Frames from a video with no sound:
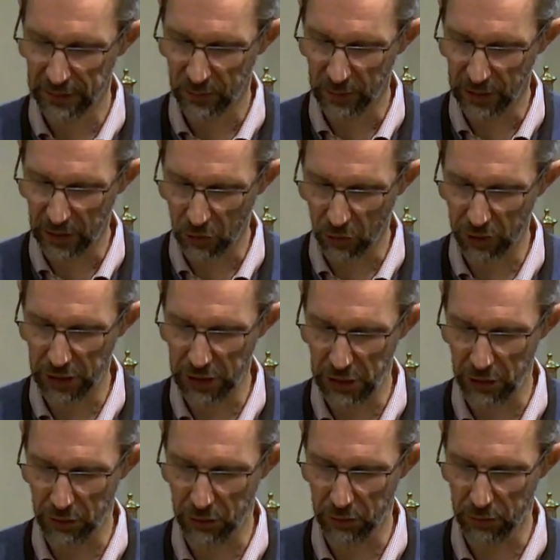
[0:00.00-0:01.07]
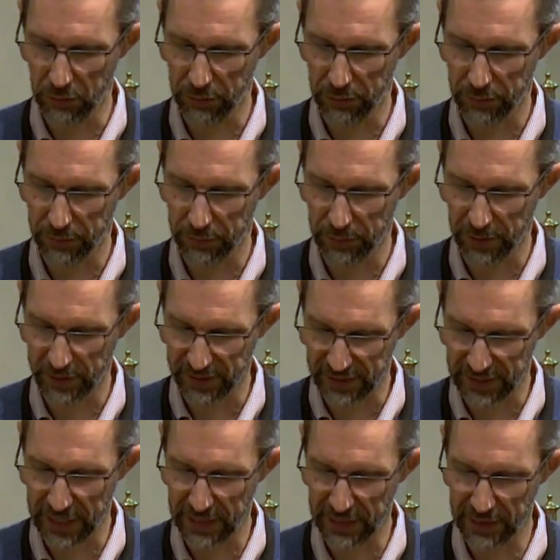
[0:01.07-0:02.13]
we can honour you by
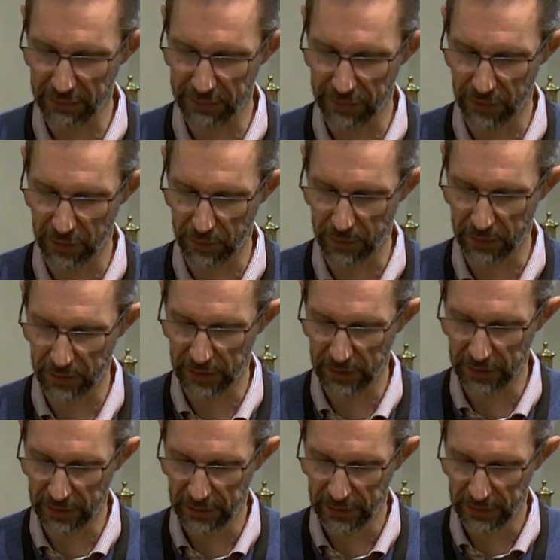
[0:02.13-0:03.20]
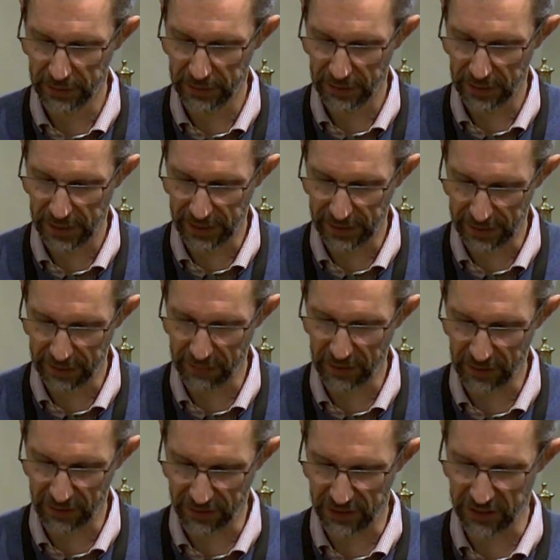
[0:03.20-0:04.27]
standing firm and giving
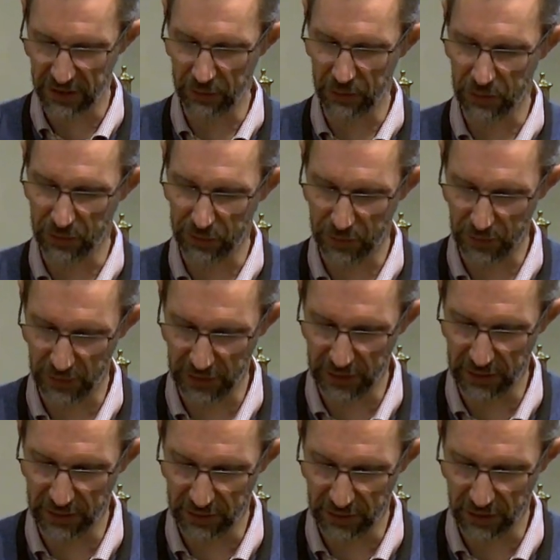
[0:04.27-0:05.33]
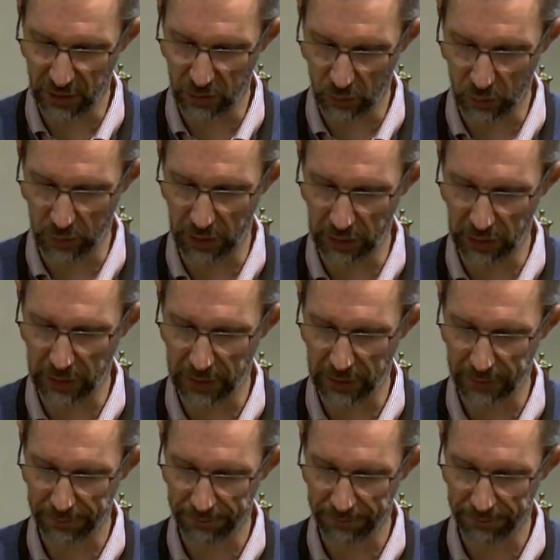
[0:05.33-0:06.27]
ourselves fully to your work.